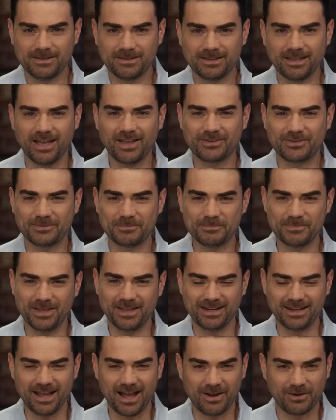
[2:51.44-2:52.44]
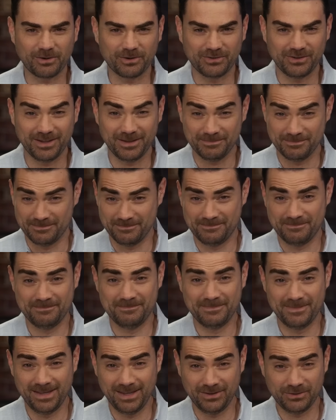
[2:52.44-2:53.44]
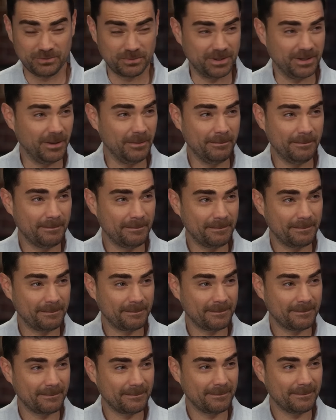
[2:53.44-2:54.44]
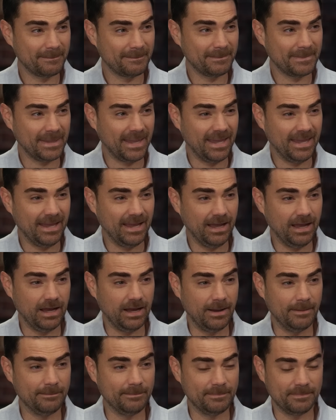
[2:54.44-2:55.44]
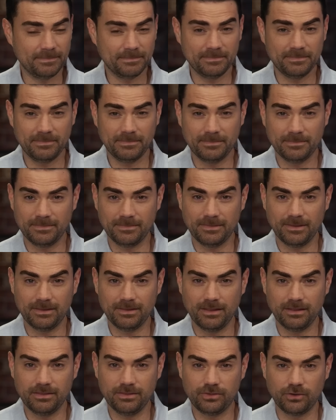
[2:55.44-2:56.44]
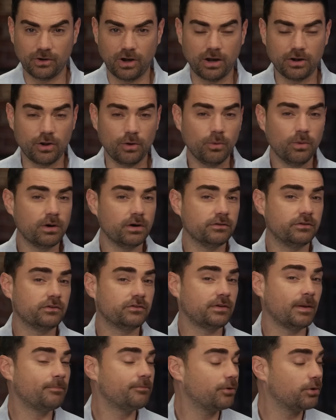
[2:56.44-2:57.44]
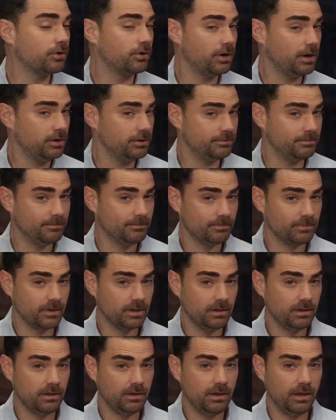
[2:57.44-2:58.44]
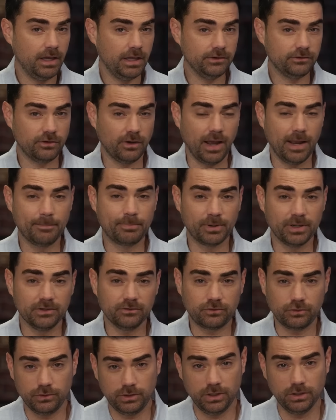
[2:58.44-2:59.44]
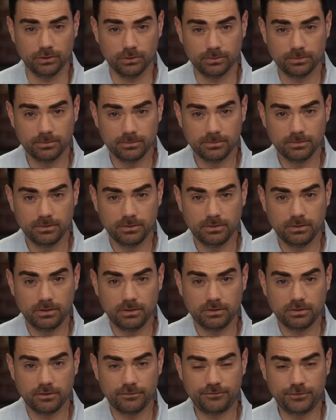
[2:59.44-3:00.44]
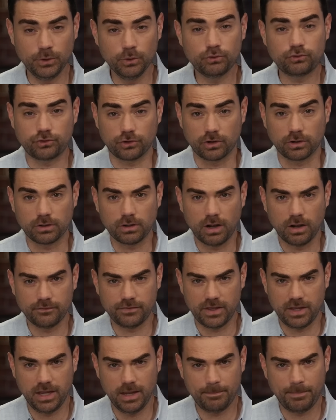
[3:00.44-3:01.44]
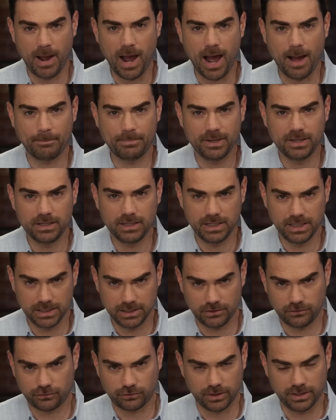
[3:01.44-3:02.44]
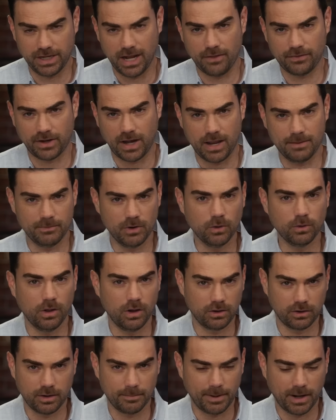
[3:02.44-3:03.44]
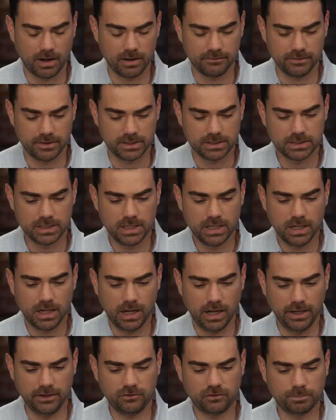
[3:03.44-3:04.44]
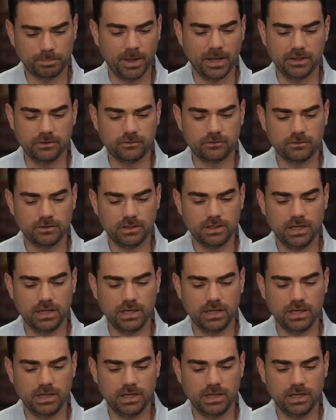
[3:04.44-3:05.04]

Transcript: Yes, idiocracy is real. Um, there are no words except for her own. And so I bring to you the future of the hip hop industry now that I am no longer a part of it. Ice Spice